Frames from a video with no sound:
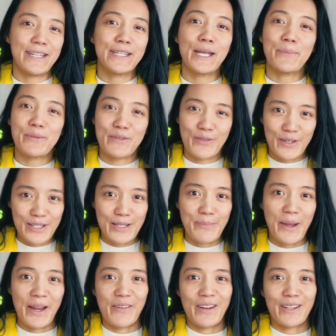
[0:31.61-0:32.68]
and tips for
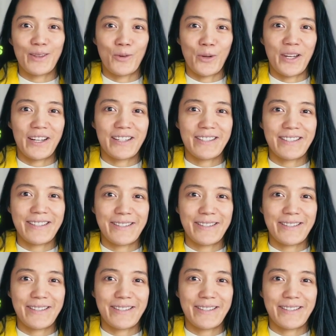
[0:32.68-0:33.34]
aspiring lawyers.